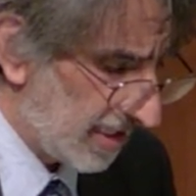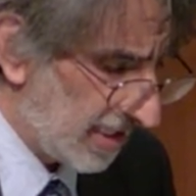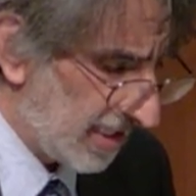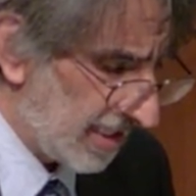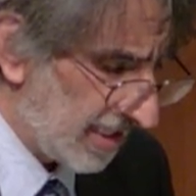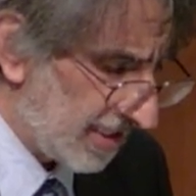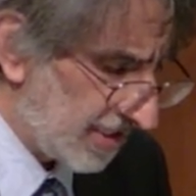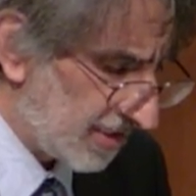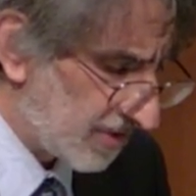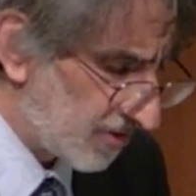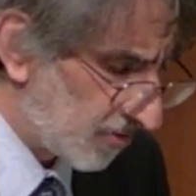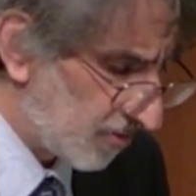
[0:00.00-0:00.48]

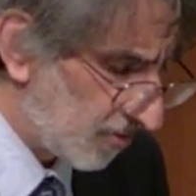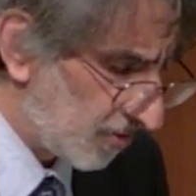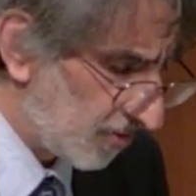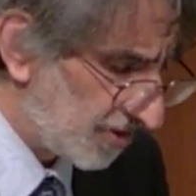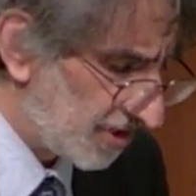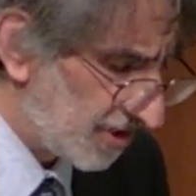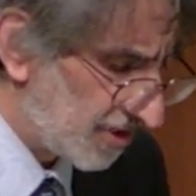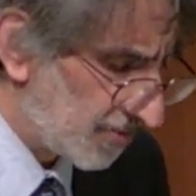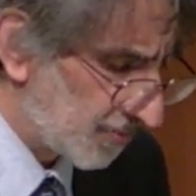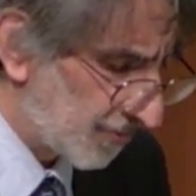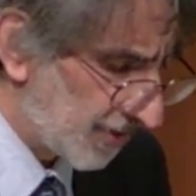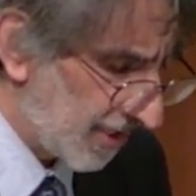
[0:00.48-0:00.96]
He told
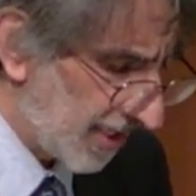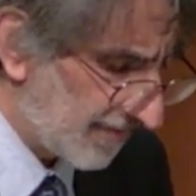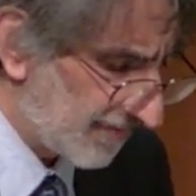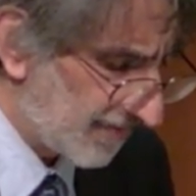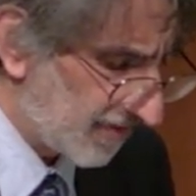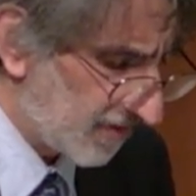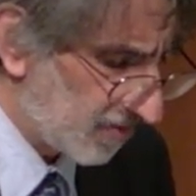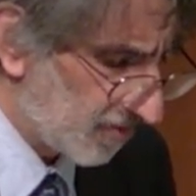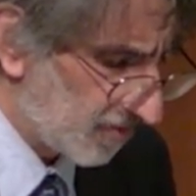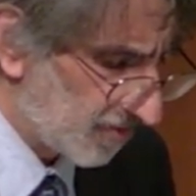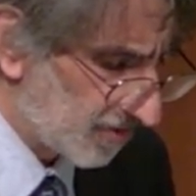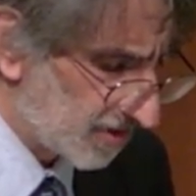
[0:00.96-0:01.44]
his private
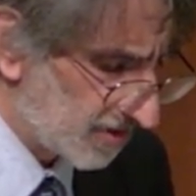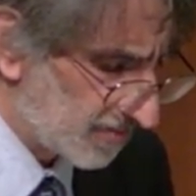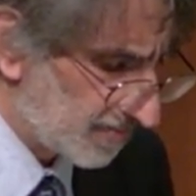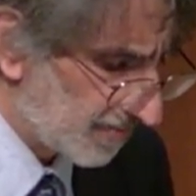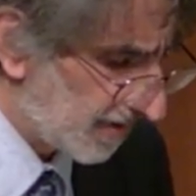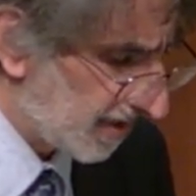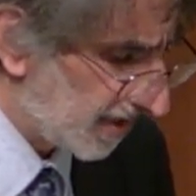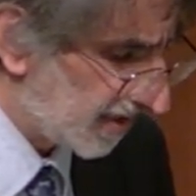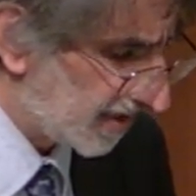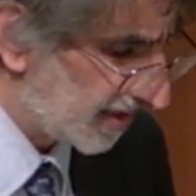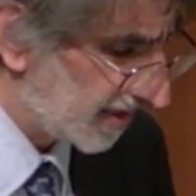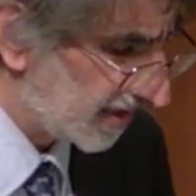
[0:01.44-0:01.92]

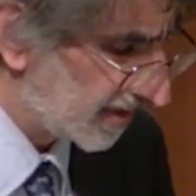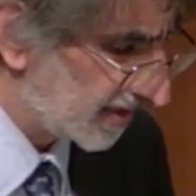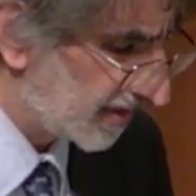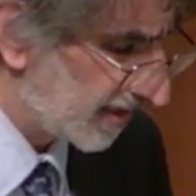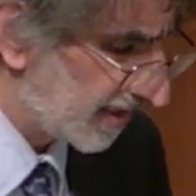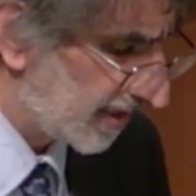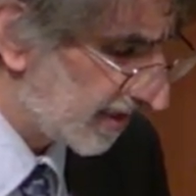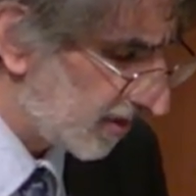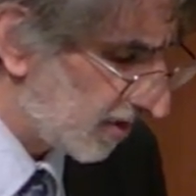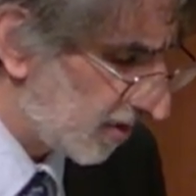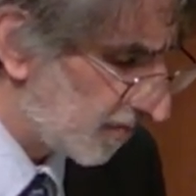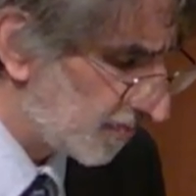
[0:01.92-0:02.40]
correspondents that
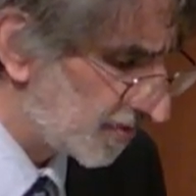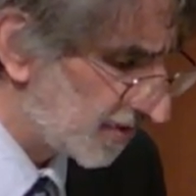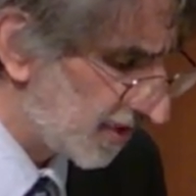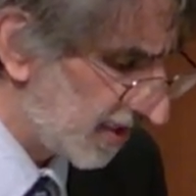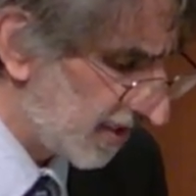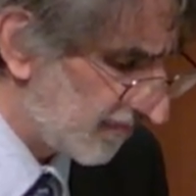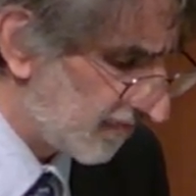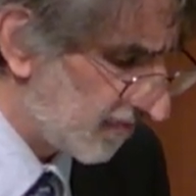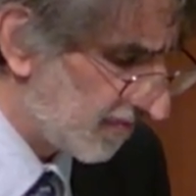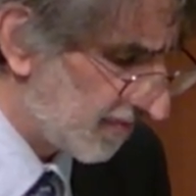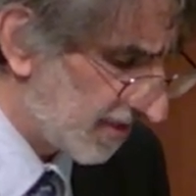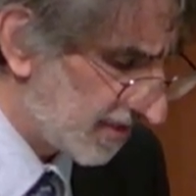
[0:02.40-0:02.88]
he hoped
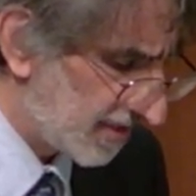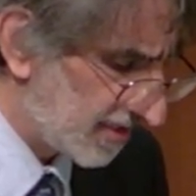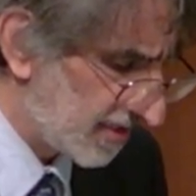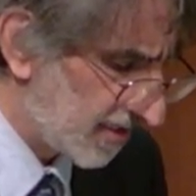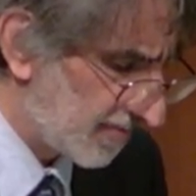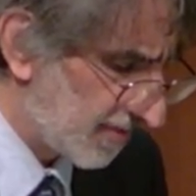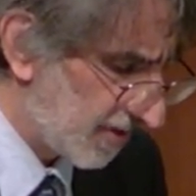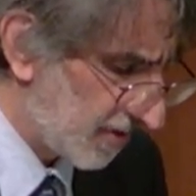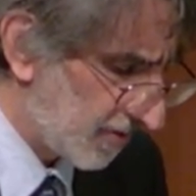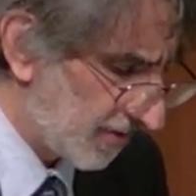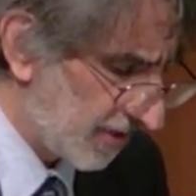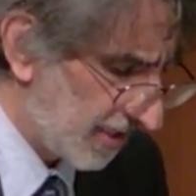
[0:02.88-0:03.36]
slavery might
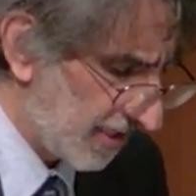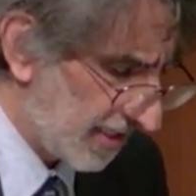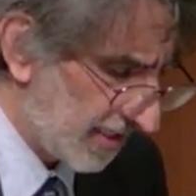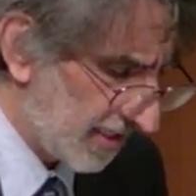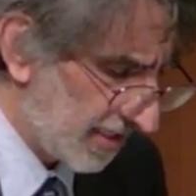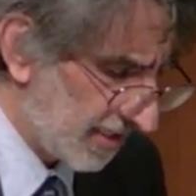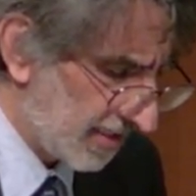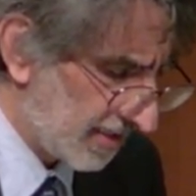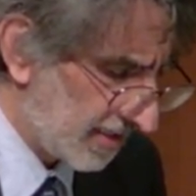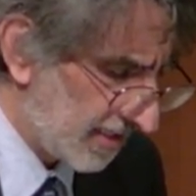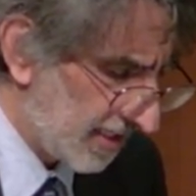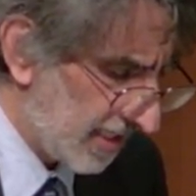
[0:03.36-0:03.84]
somehow
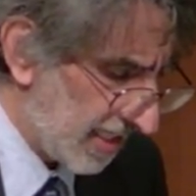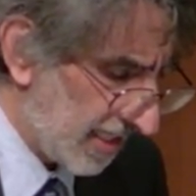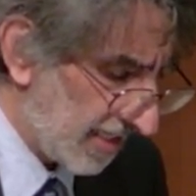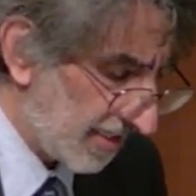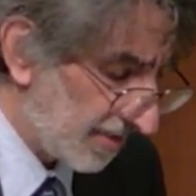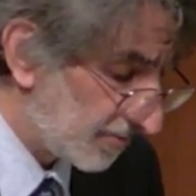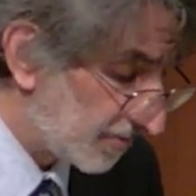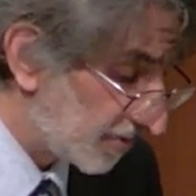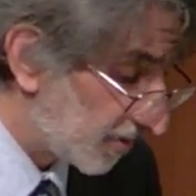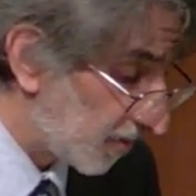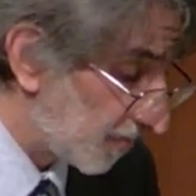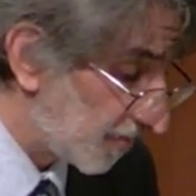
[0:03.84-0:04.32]
end, and he
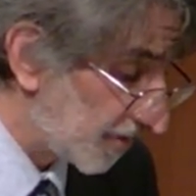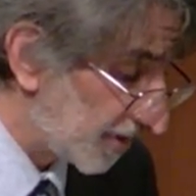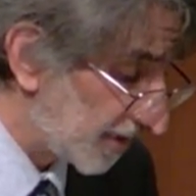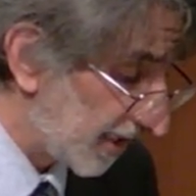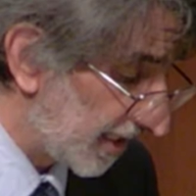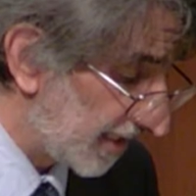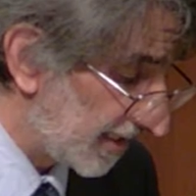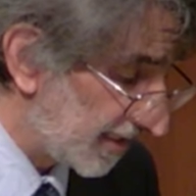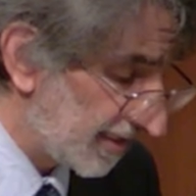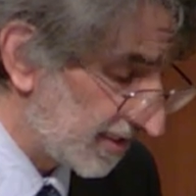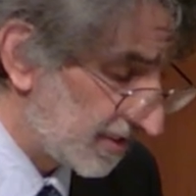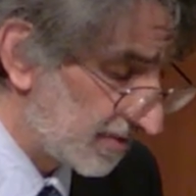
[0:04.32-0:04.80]
was open to
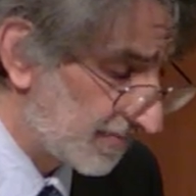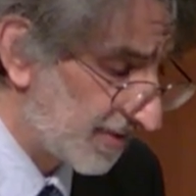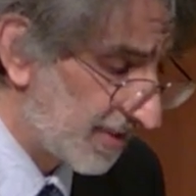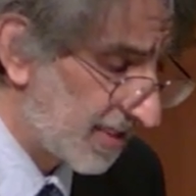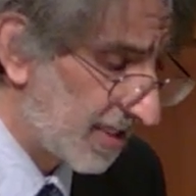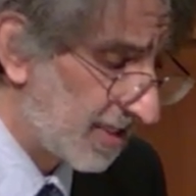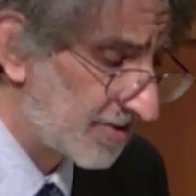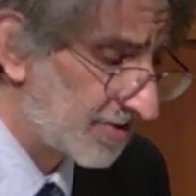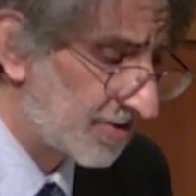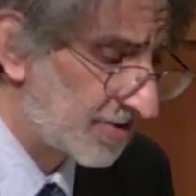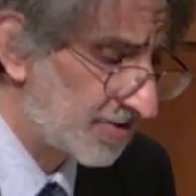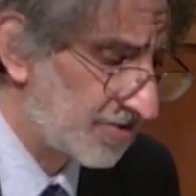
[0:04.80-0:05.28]
ideas about
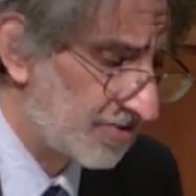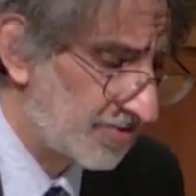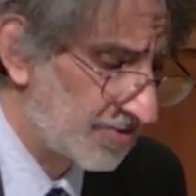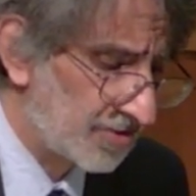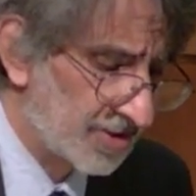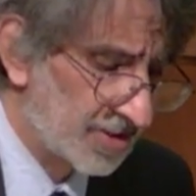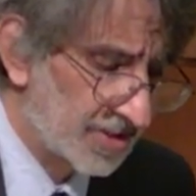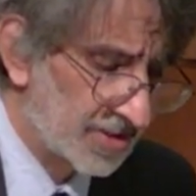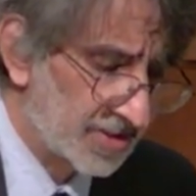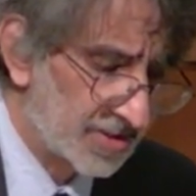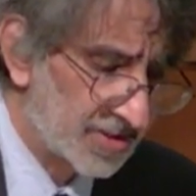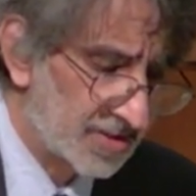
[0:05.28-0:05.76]
how to do
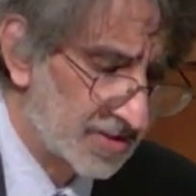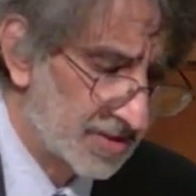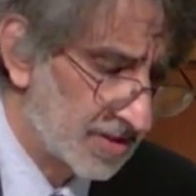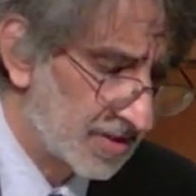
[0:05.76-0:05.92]
this.